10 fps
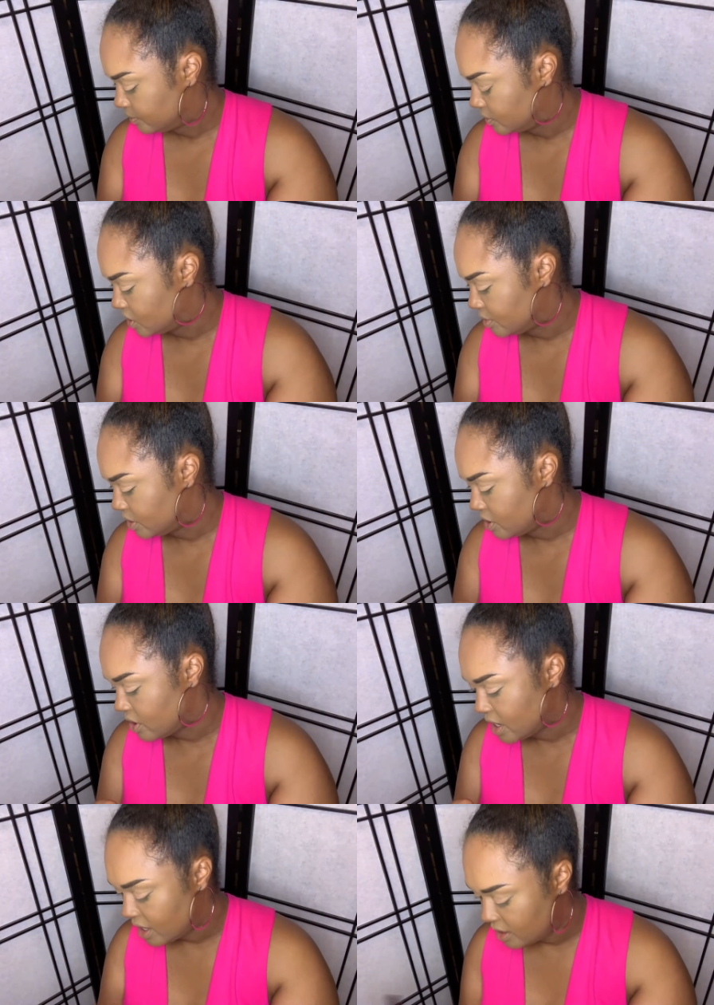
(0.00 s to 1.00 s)
So I'm gonna go
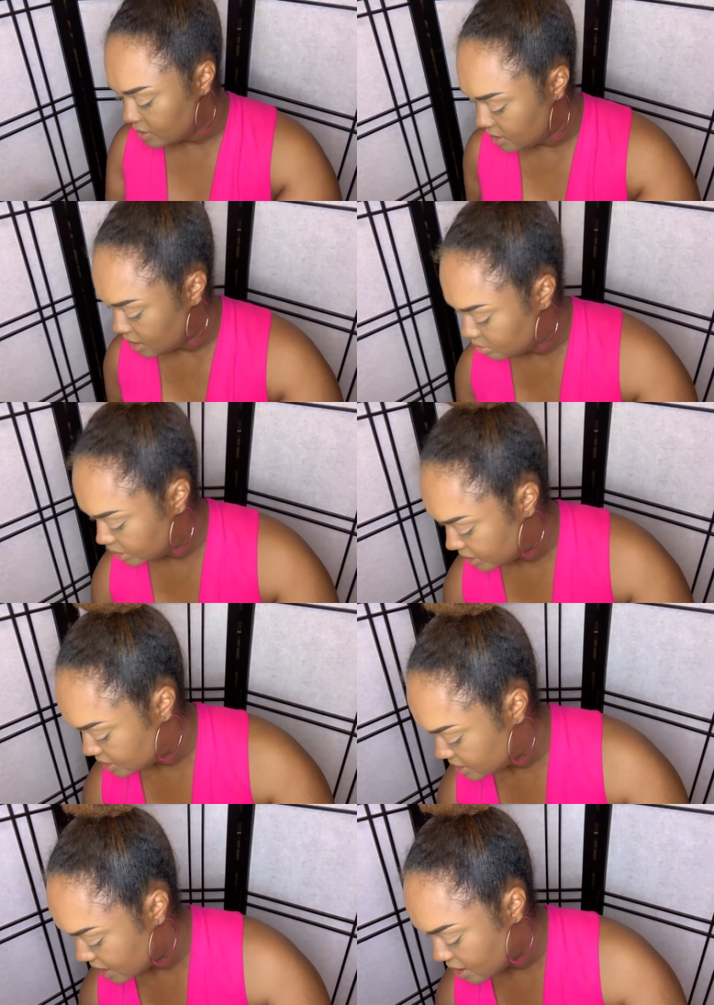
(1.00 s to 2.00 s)
ahead and blend
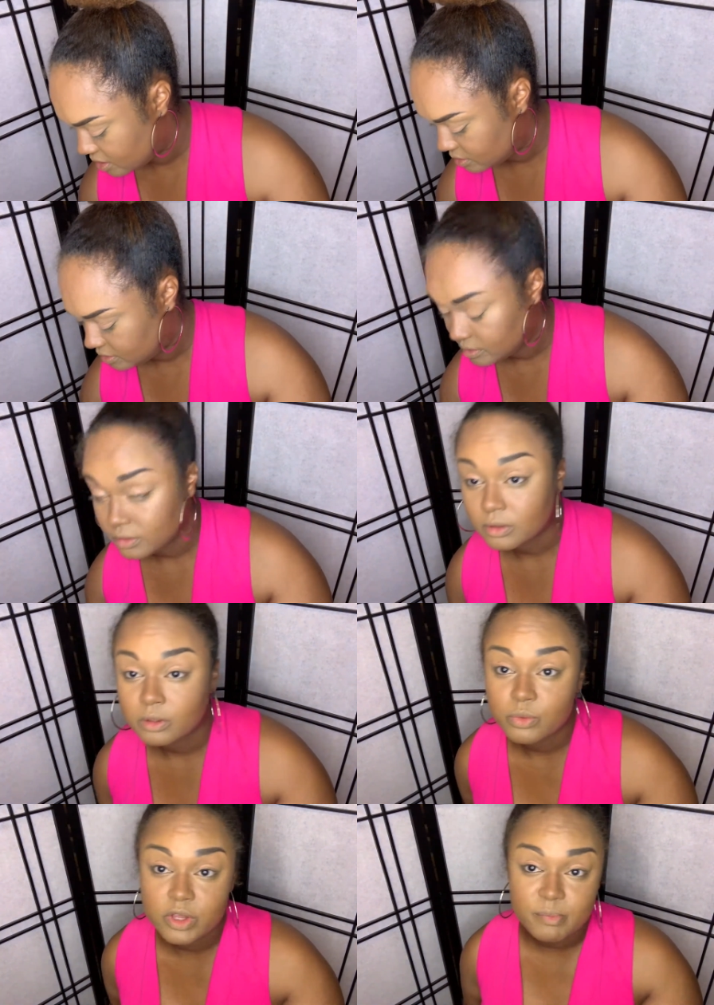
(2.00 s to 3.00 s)
this out
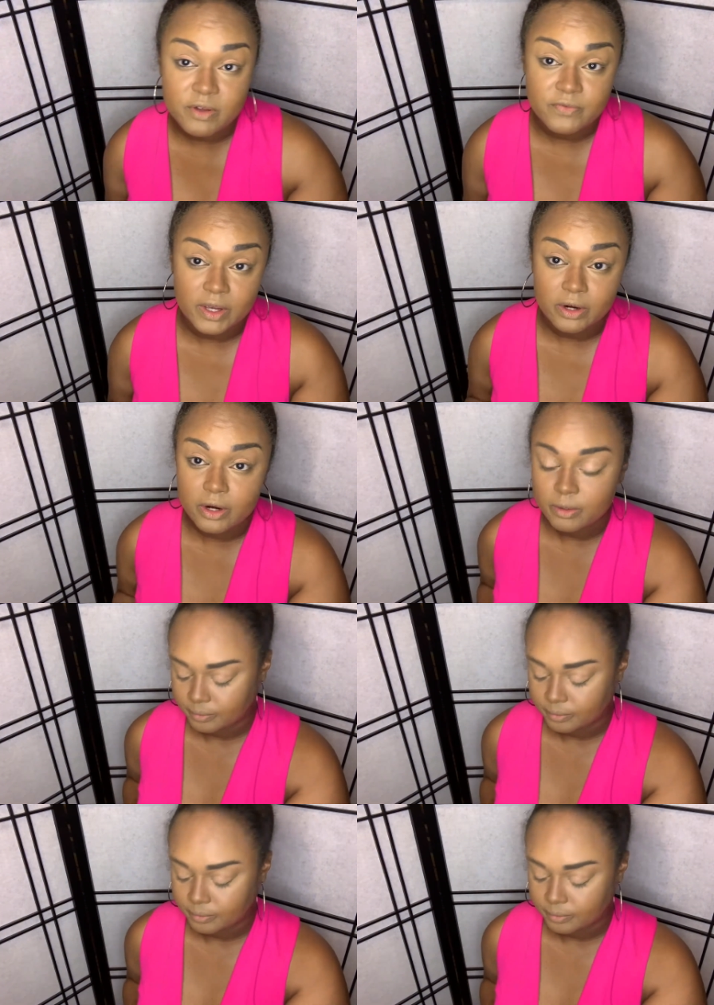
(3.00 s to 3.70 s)
with my finger.